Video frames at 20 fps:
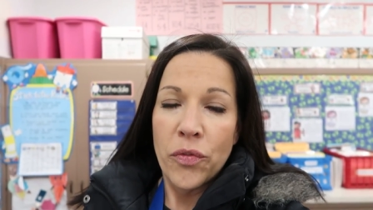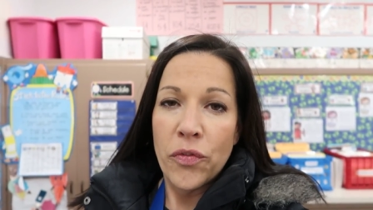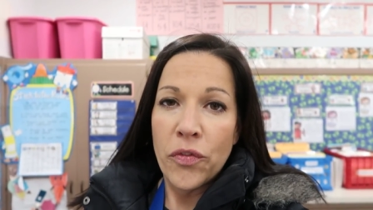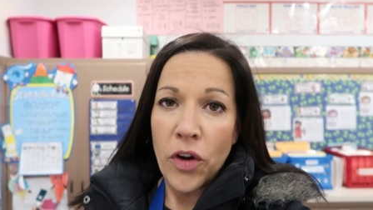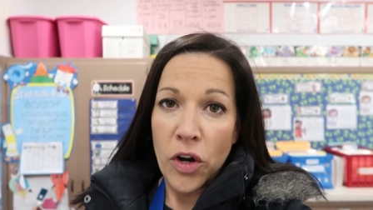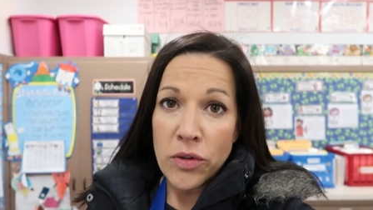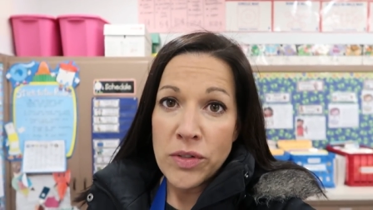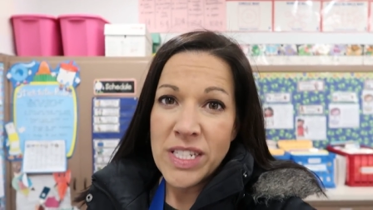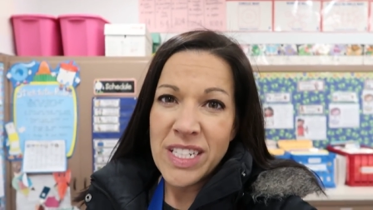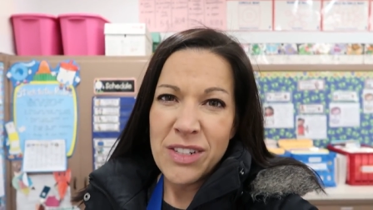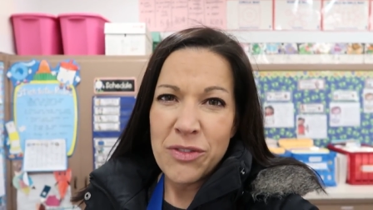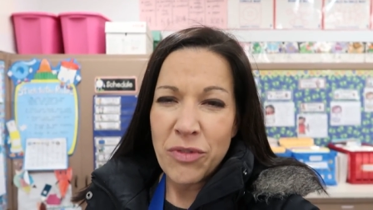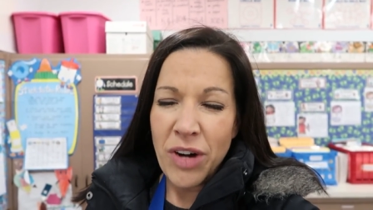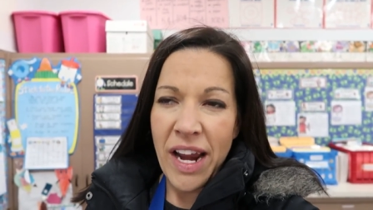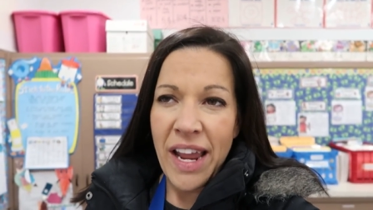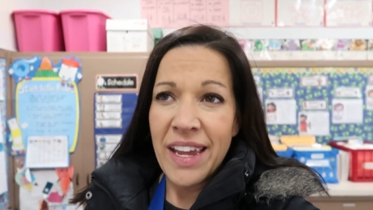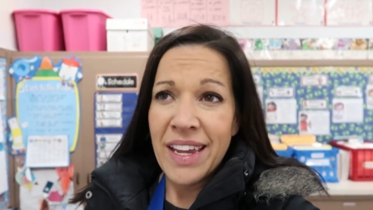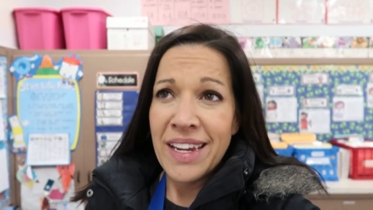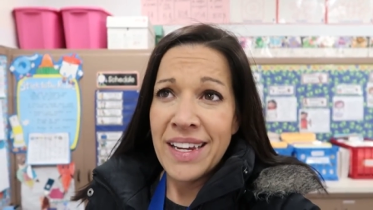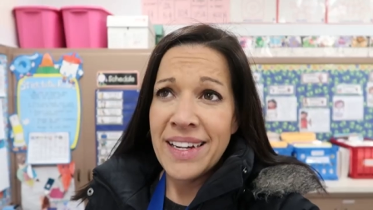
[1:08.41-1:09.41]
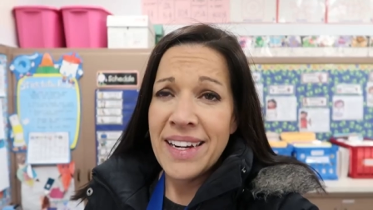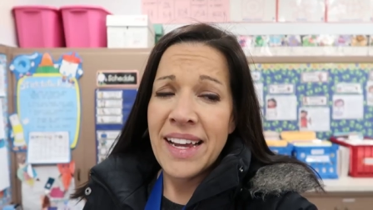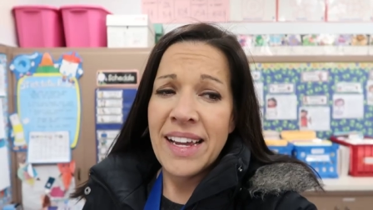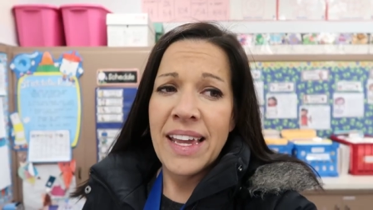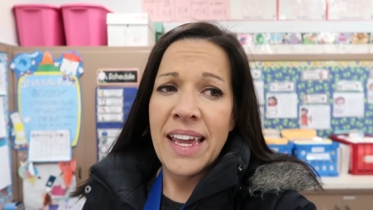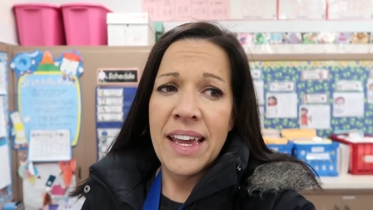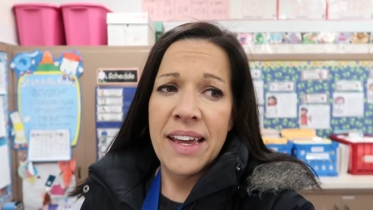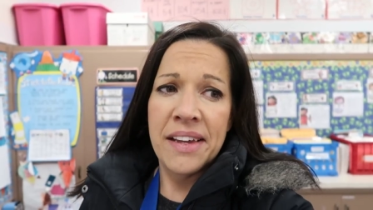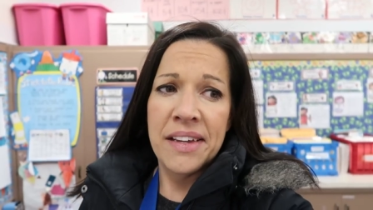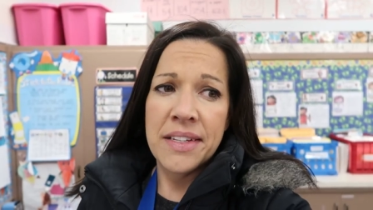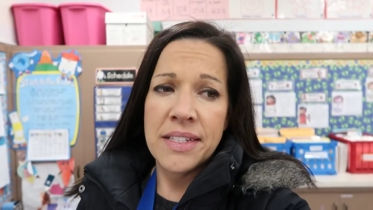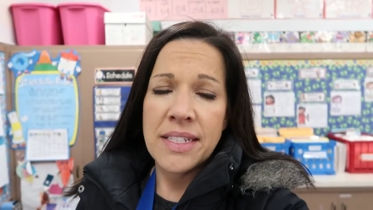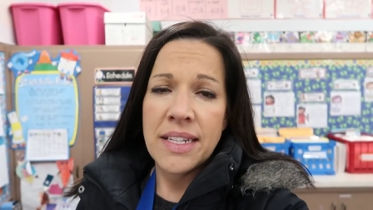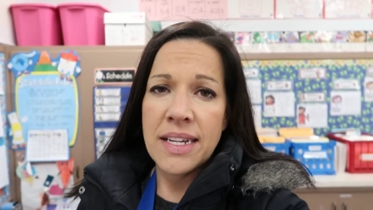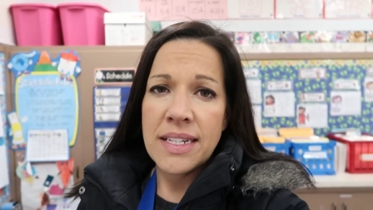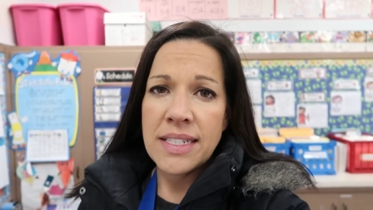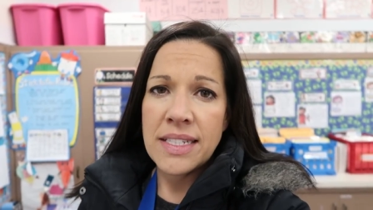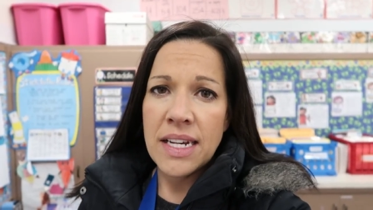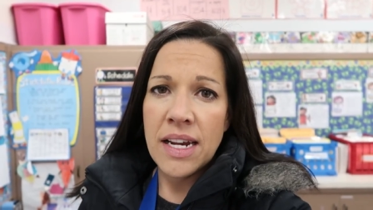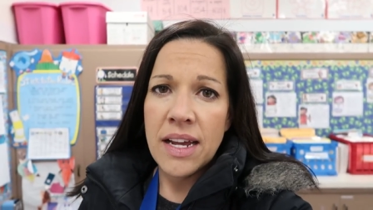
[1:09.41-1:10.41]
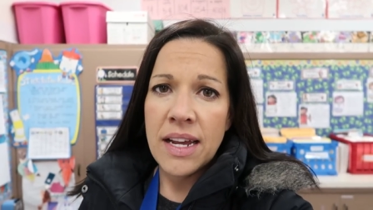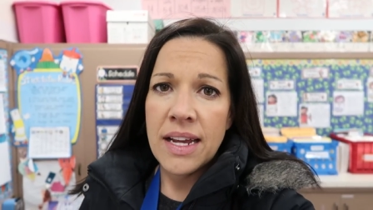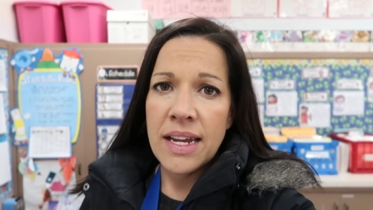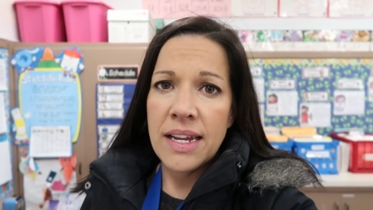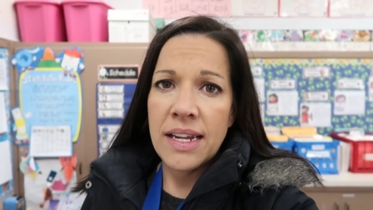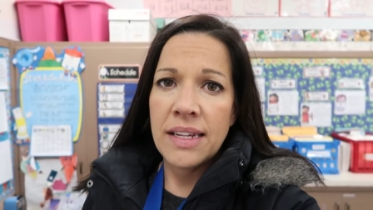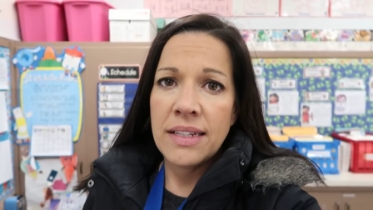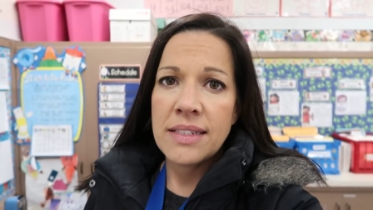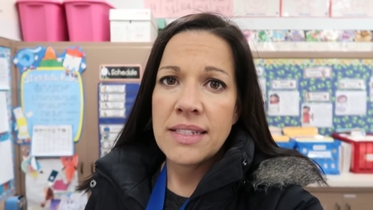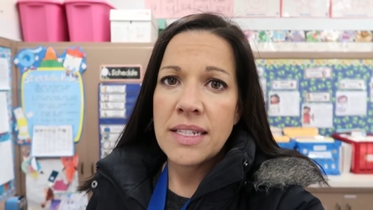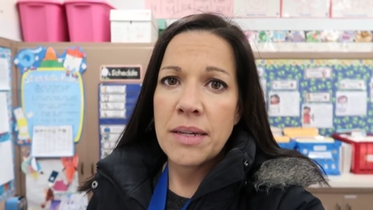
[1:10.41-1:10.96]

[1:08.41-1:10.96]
frozen rain, I guess, last night.